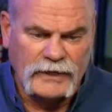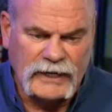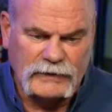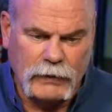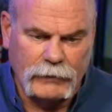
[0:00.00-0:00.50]

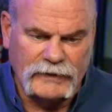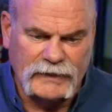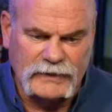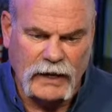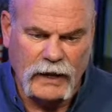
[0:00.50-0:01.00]
Jax Plumbing
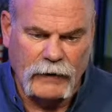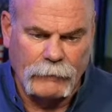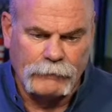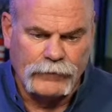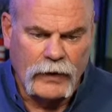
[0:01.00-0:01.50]
says,
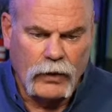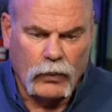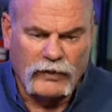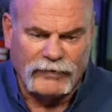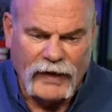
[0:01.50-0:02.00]

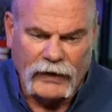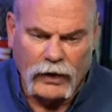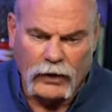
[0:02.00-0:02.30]
want to find